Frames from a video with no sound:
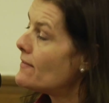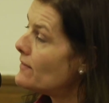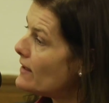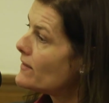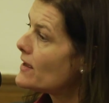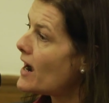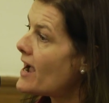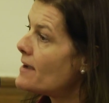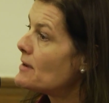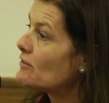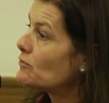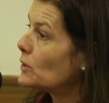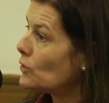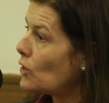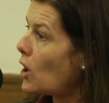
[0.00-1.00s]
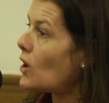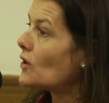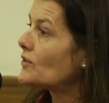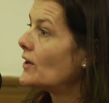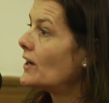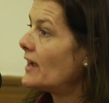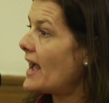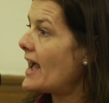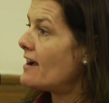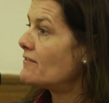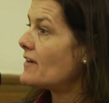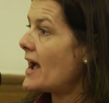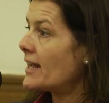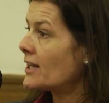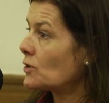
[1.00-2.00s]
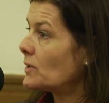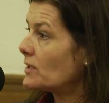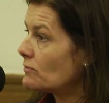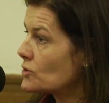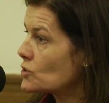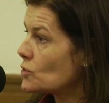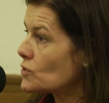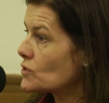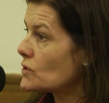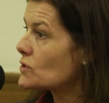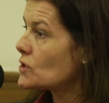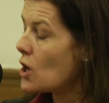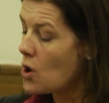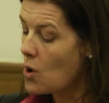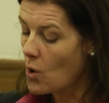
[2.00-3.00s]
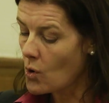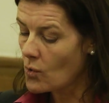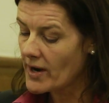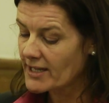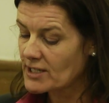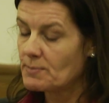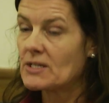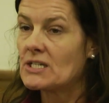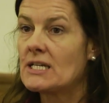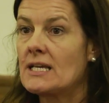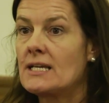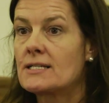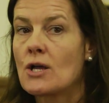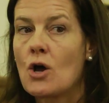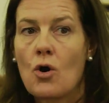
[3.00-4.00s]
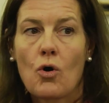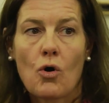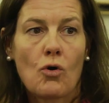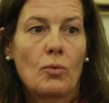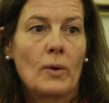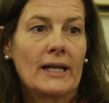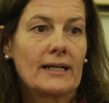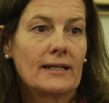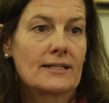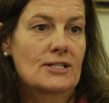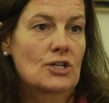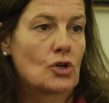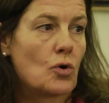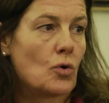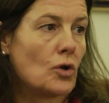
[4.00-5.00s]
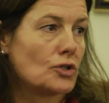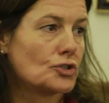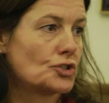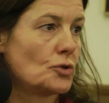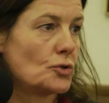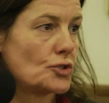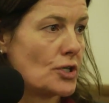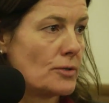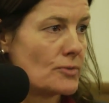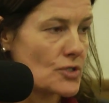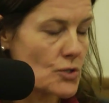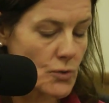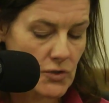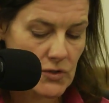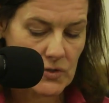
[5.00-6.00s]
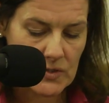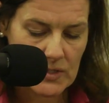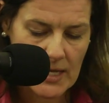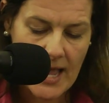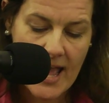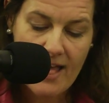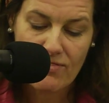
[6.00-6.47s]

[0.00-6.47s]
And then the IMF will not have adequate resources or expertise or willingness to call on short-term resources.